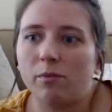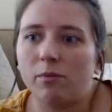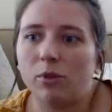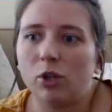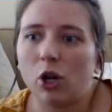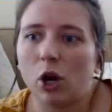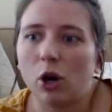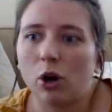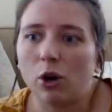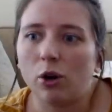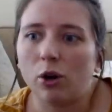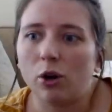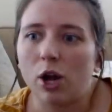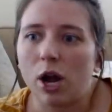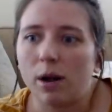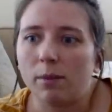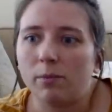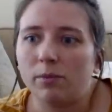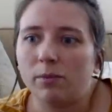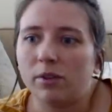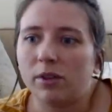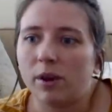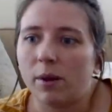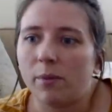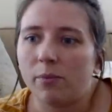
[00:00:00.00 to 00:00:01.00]
turned
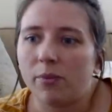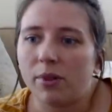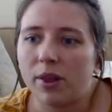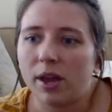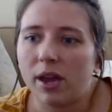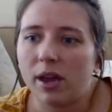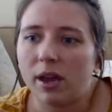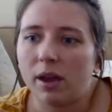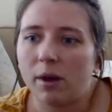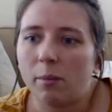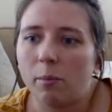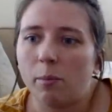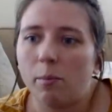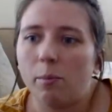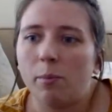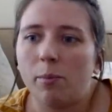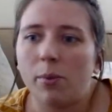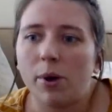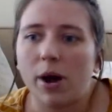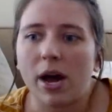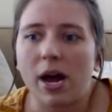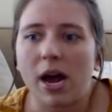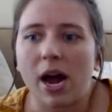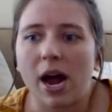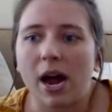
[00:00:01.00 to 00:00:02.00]
up something,
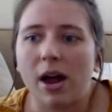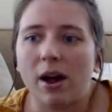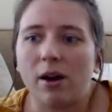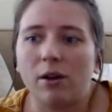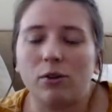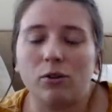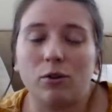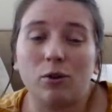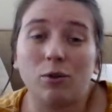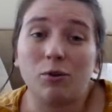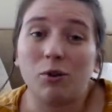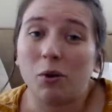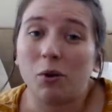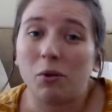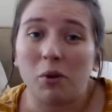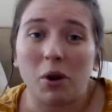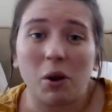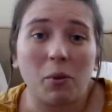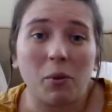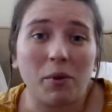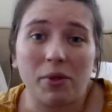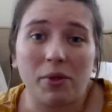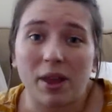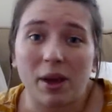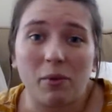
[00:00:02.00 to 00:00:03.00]
but I also don't
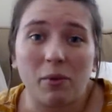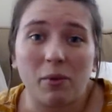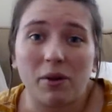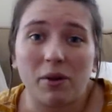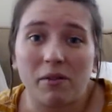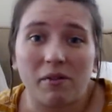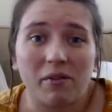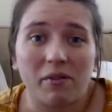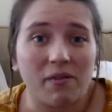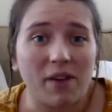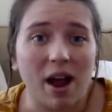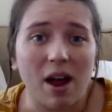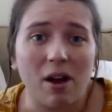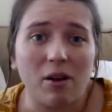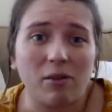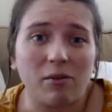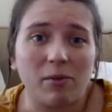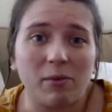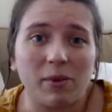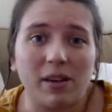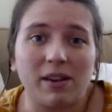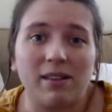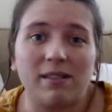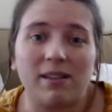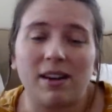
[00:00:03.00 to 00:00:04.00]
know what they would have found,
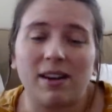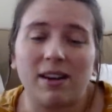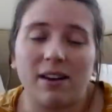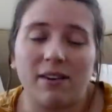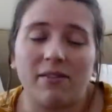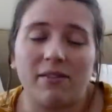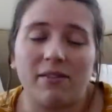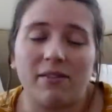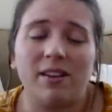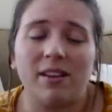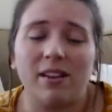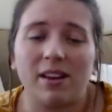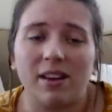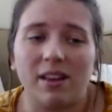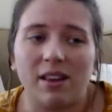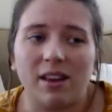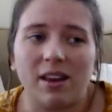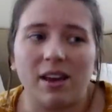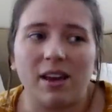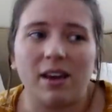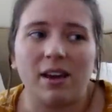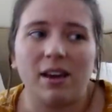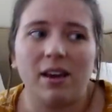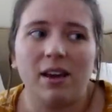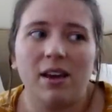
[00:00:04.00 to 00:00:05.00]
because I definitely
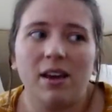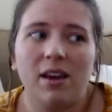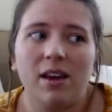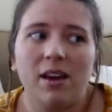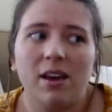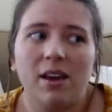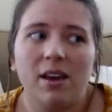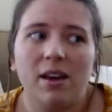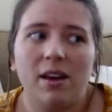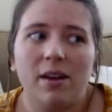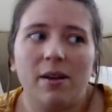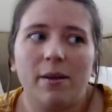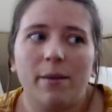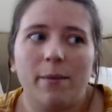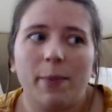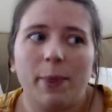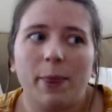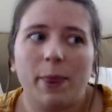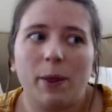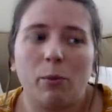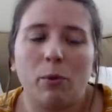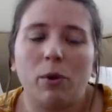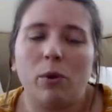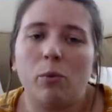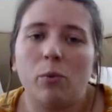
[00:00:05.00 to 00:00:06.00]
think
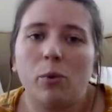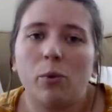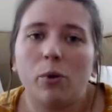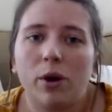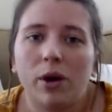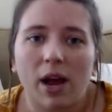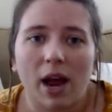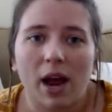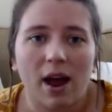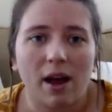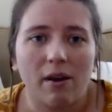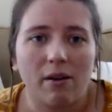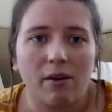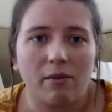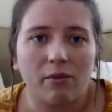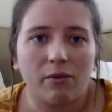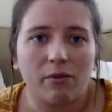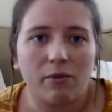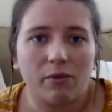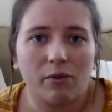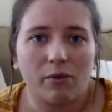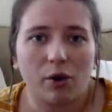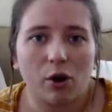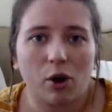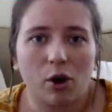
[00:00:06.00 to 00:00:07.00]
we would
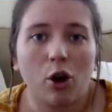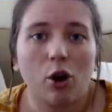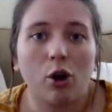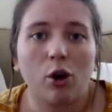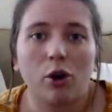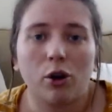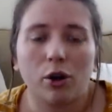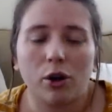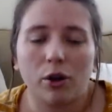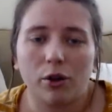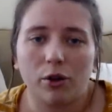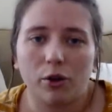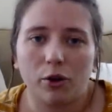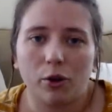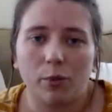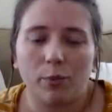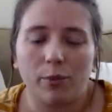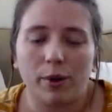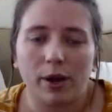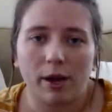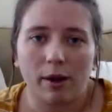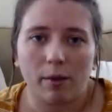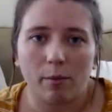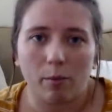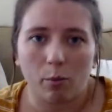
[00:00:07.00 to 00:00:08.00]
have heard a little
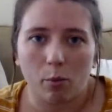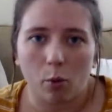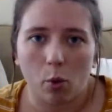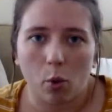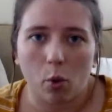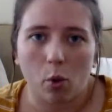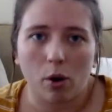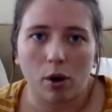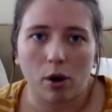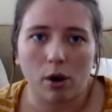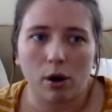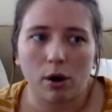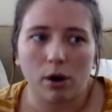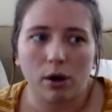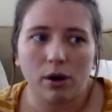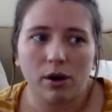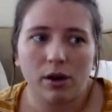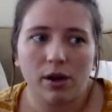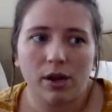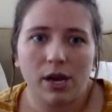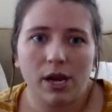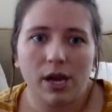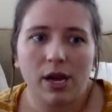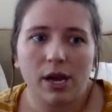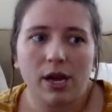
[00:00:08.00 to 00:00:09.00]
bit more
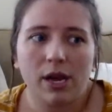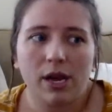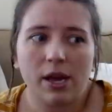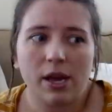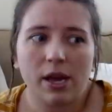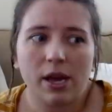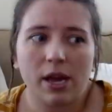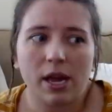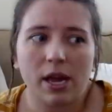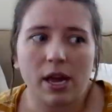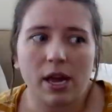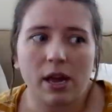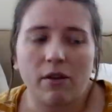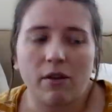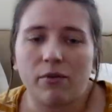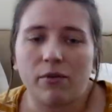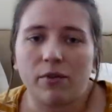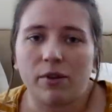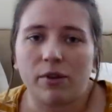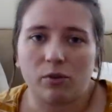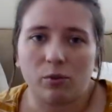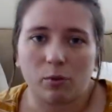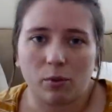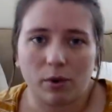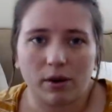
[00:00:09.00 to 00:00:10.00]
if
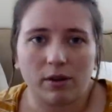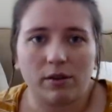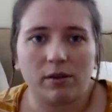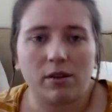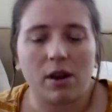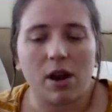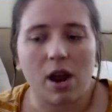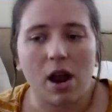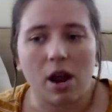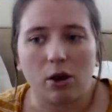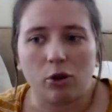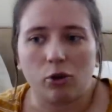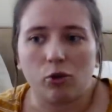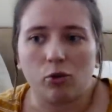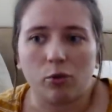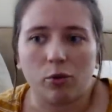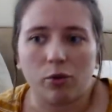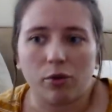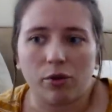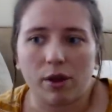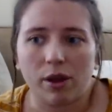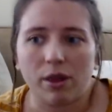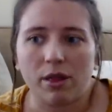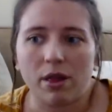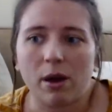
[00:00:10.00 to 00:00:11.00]
this was an actual
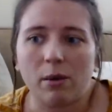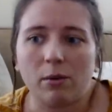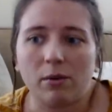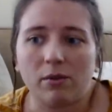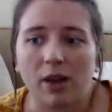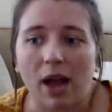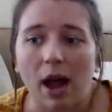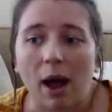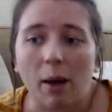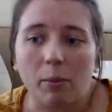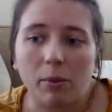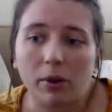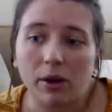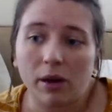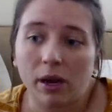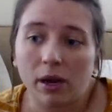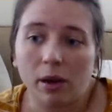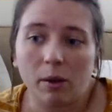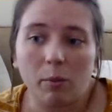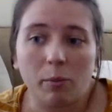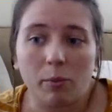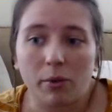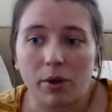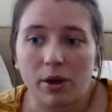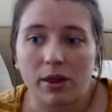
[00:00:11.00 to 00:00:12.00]
thing that was
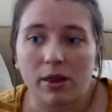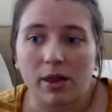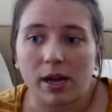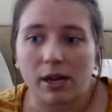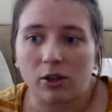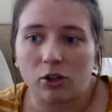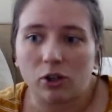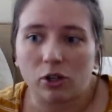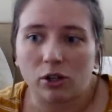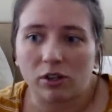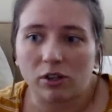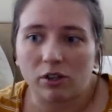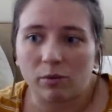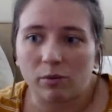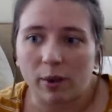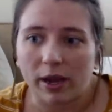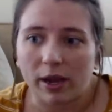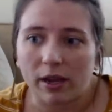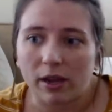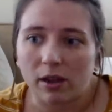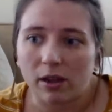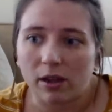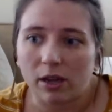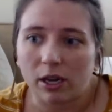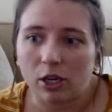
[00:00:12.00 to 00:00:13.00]
happening, but that's just
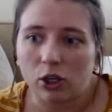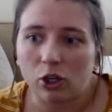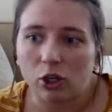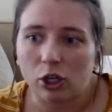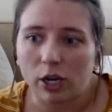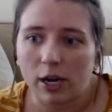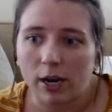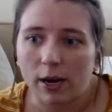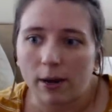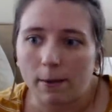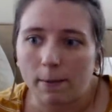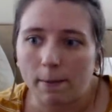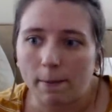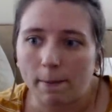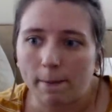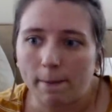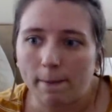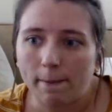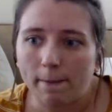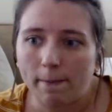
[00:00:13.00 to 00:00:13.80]
speculation.